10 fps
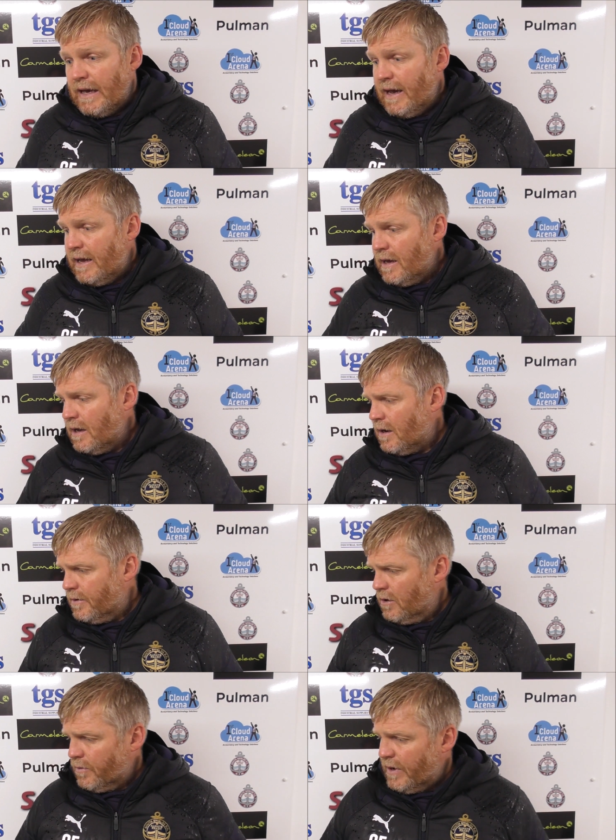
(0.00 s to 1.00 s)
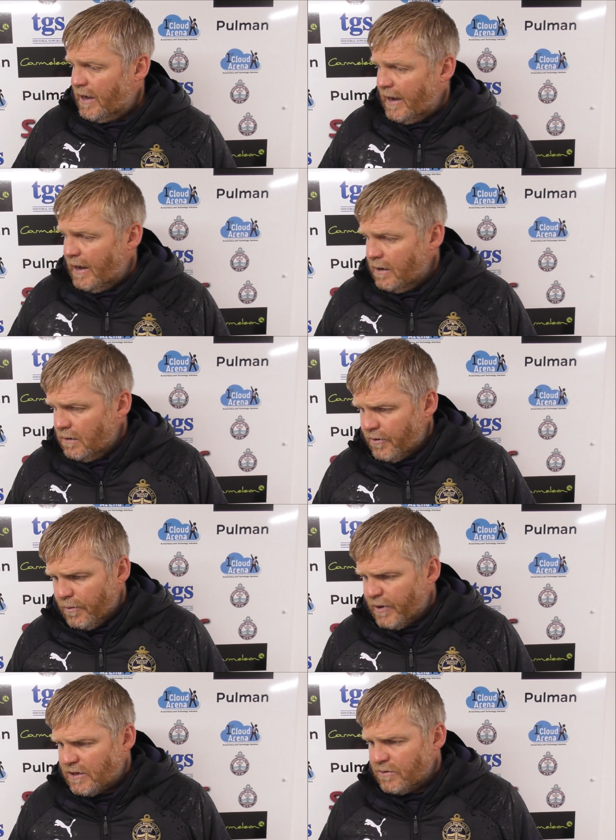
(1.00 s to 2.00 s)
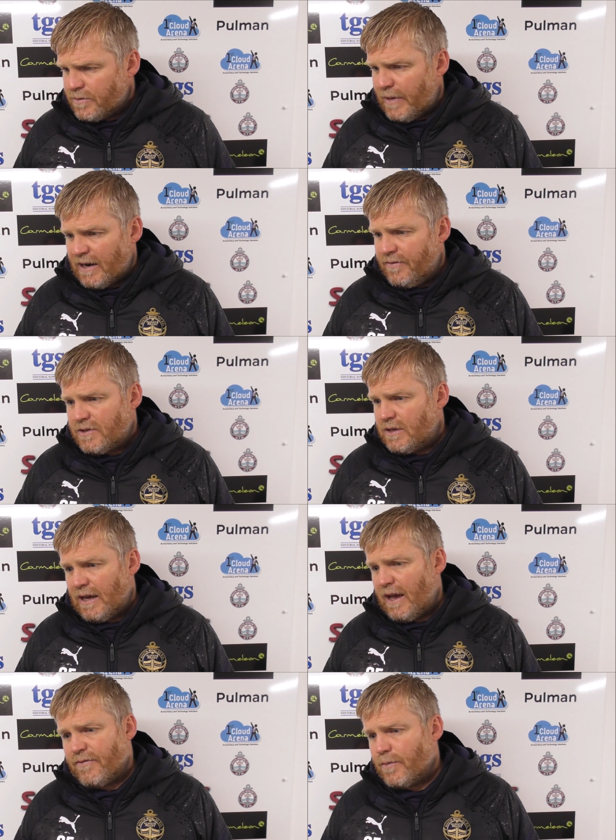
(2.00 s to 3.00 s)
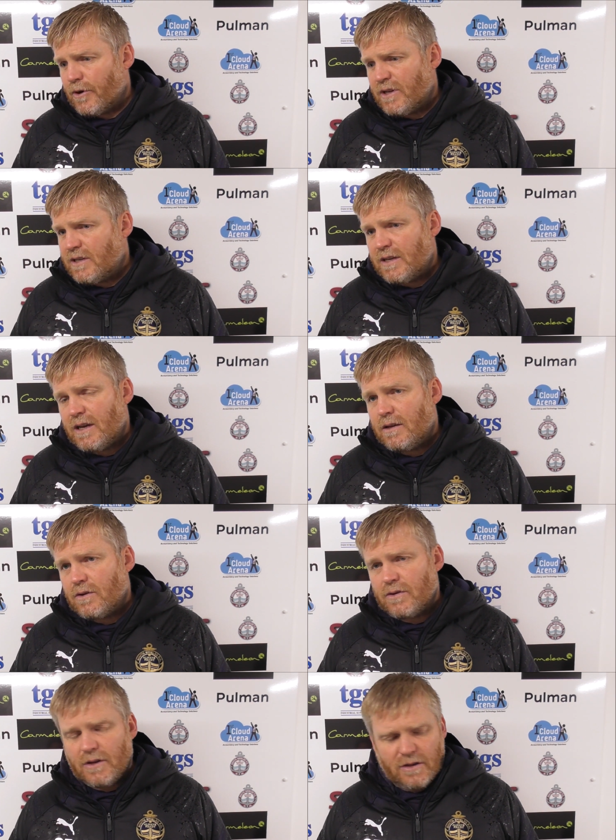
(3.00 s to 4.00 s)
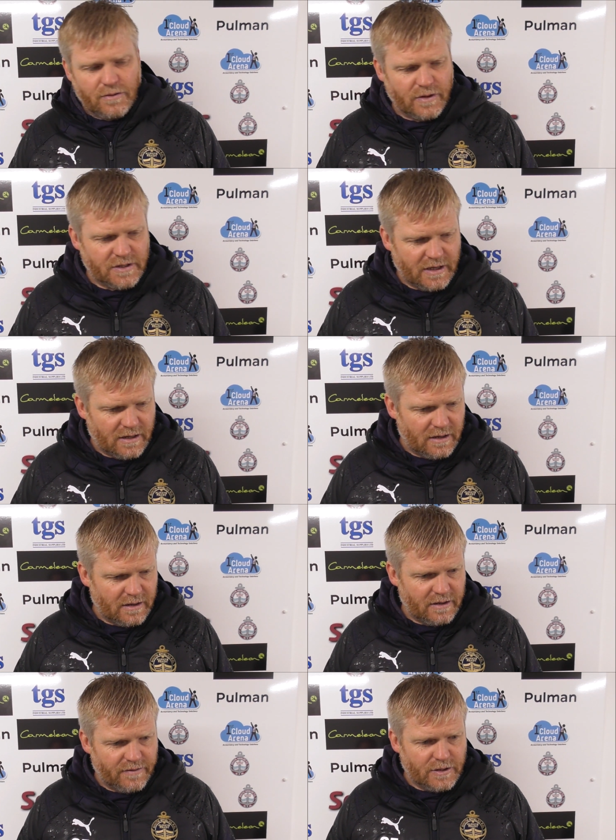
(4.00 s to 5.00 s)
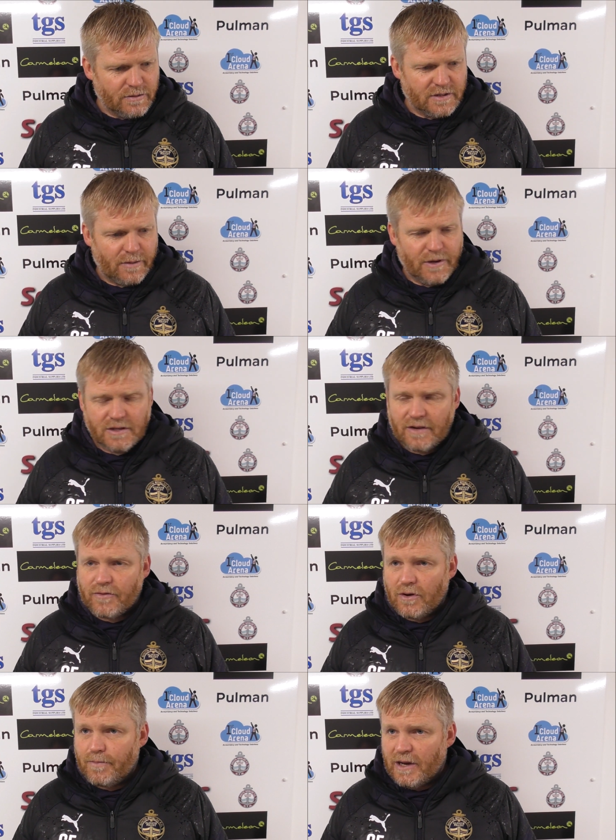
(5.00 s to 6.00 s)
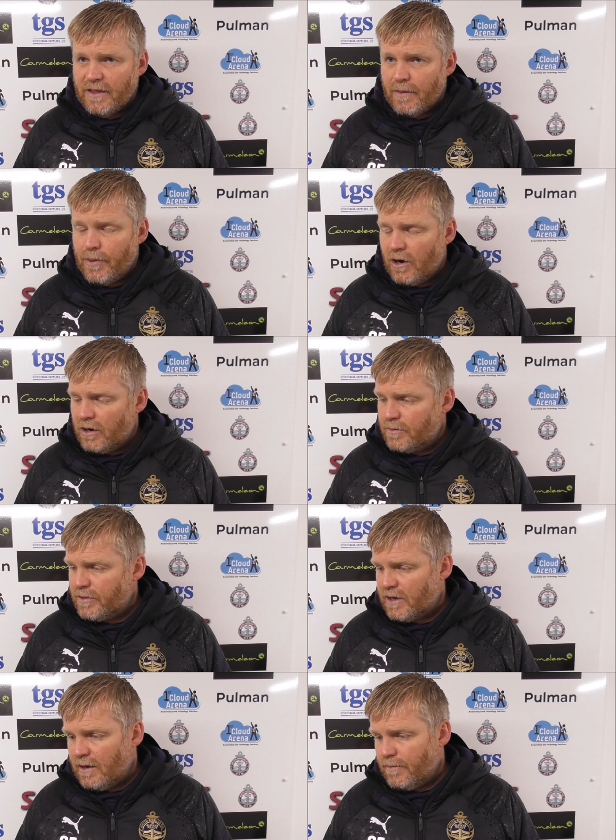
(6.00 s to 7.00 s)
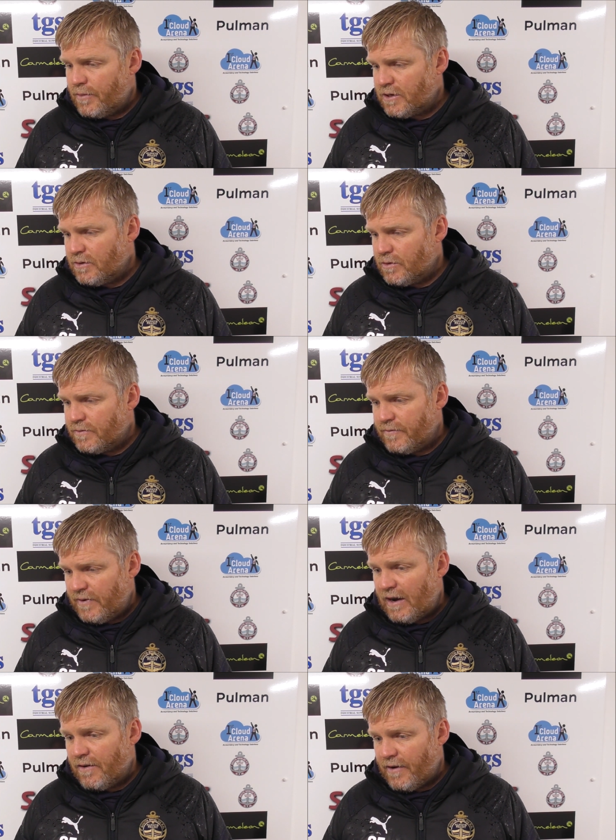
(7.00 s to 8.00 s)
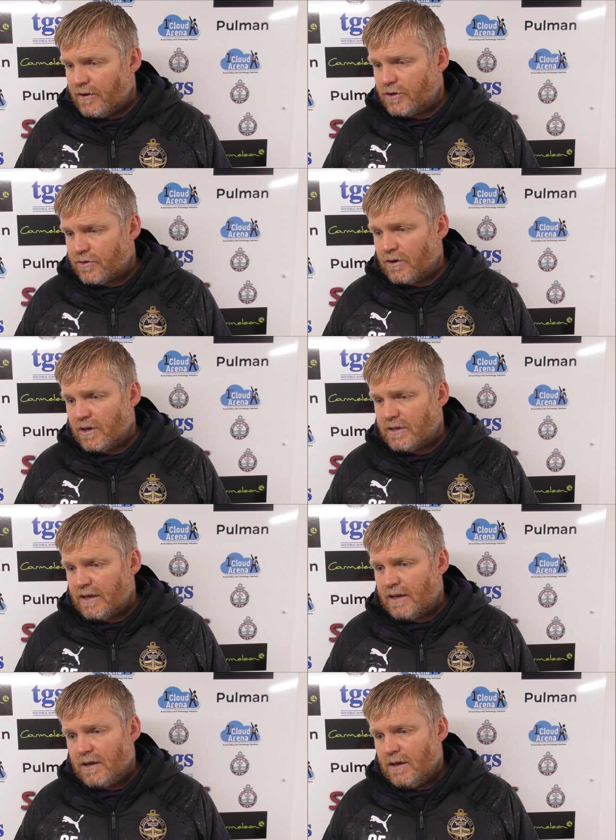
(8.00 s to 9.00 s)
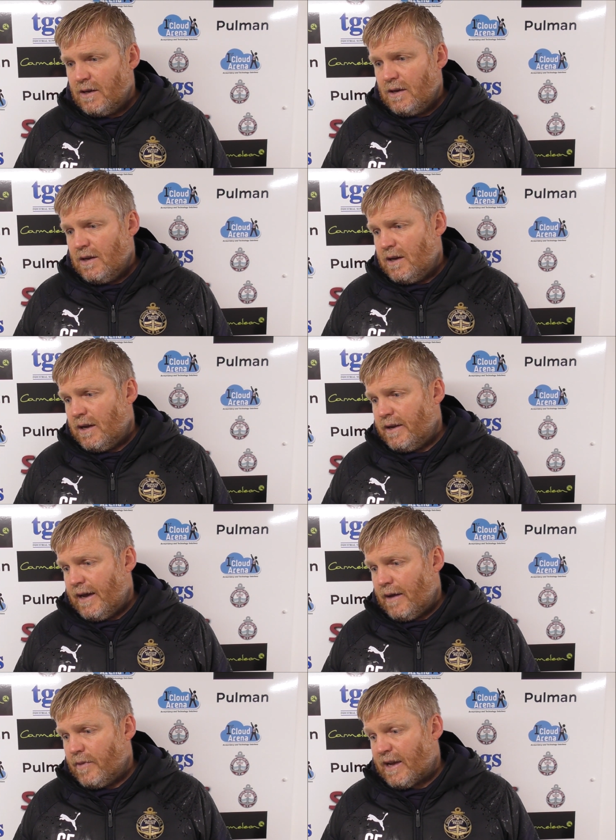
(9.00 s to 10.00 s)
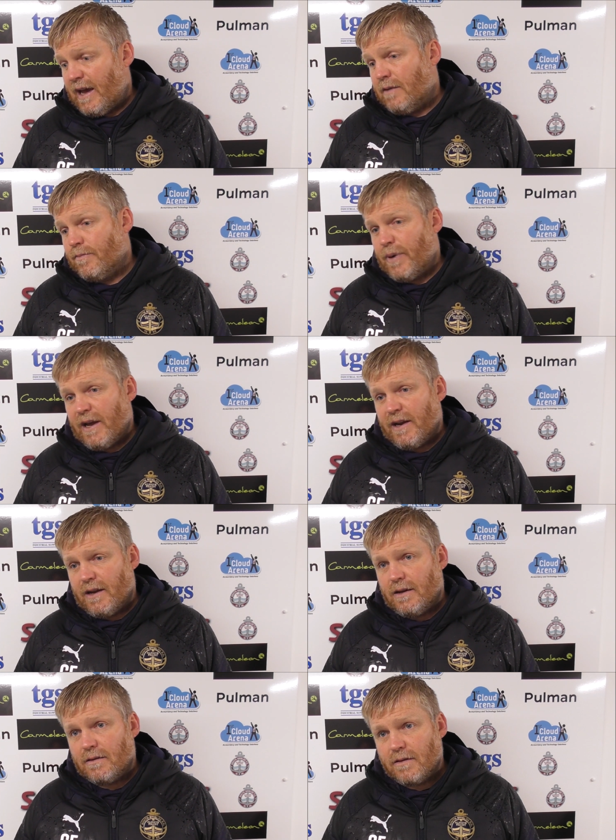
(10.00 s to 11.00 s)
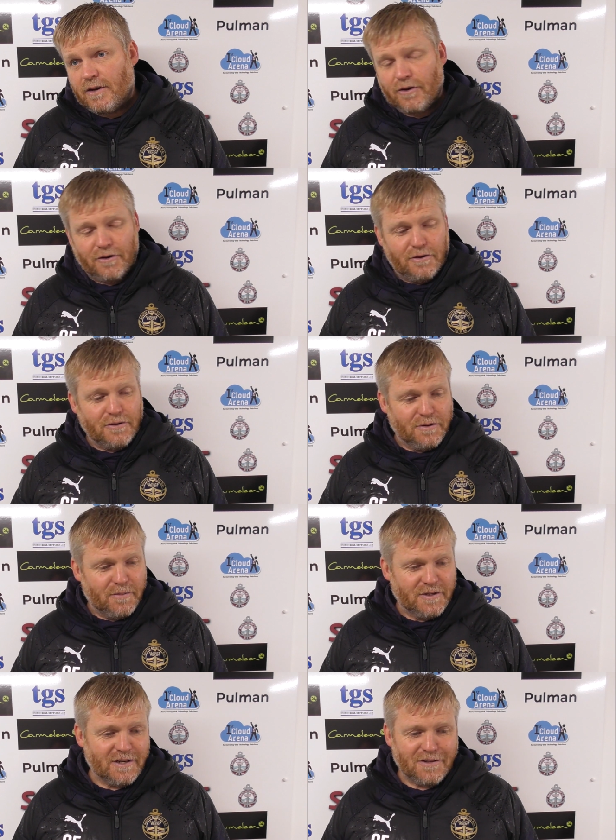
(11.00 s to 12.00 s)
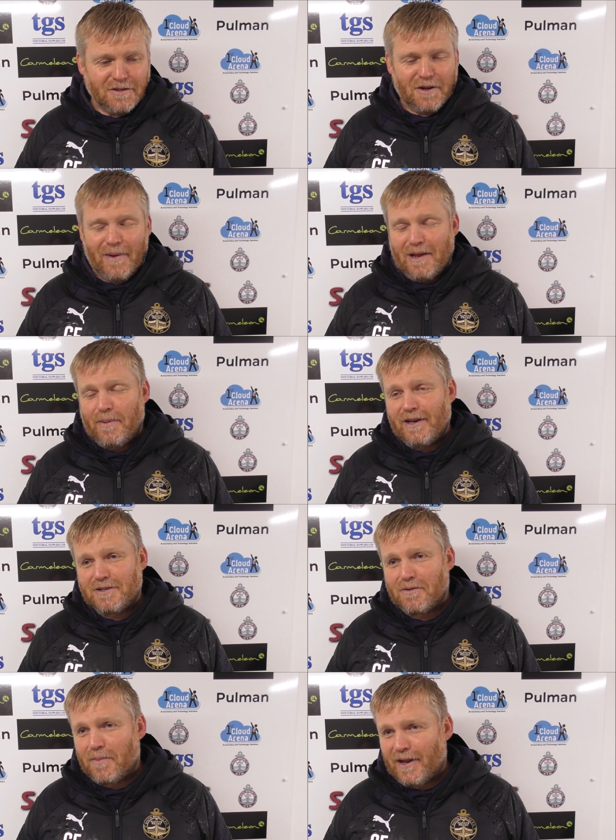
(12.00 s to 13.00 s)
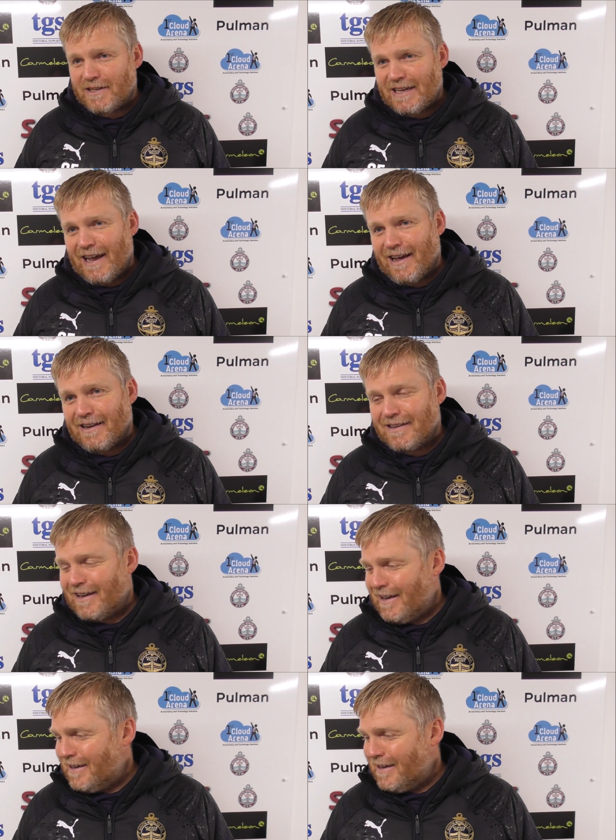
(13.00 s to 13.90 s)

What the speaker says: Yeah. Look, I thought Briggs was magnificent. Like everybody today, you know, you don't want to single individuals out because everyone played their part. But Briggs was very, very strong today. And again, playing in an unusual position. There's not many players who can play 10 and